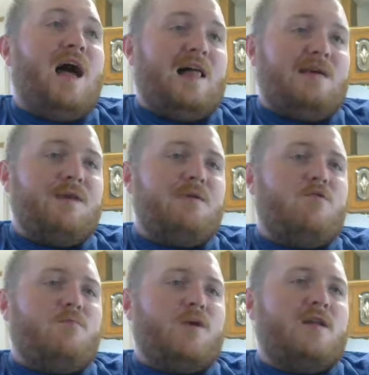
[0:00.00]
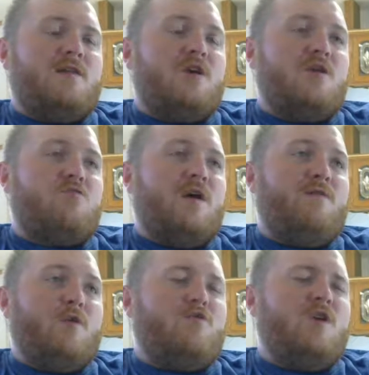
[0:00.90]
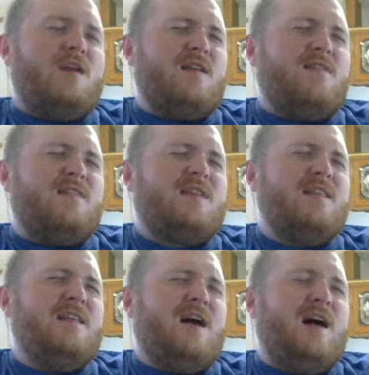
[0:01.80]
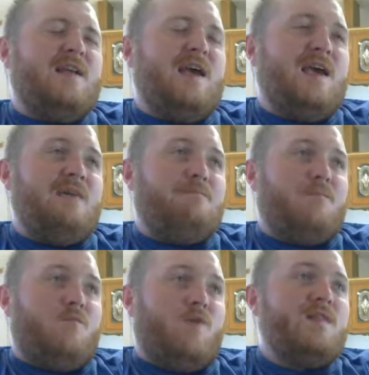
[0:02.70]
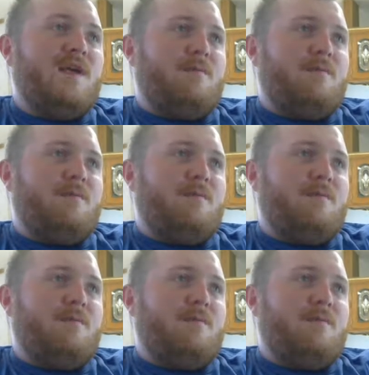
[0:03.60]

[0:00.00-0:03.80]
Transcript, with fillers: 11 a.m. news report on this August 24, 2016 on a Wednesday.